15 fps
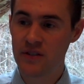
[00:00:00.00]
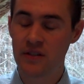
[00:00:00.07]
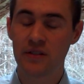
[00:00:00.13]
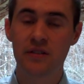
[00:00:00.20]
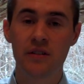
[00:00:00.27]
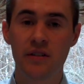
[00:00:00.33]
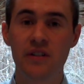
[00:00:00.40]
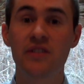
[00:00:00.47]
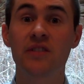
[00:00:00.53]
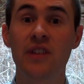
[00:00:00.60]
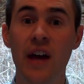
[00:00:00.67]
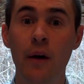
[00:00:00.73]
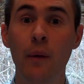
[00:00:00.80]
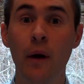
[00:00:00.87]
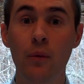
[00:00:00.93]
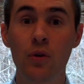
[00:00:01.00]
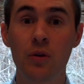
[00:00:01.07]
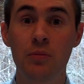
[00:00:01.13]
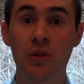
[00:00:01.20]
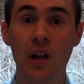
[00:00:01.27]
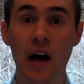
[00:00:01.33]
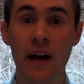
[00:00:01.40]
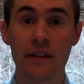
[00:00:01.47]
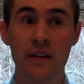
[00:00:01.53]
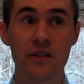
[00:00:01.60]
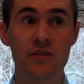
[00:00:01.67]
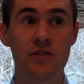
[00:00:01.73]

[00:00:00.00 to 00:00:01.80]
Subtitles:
is how I would apply these.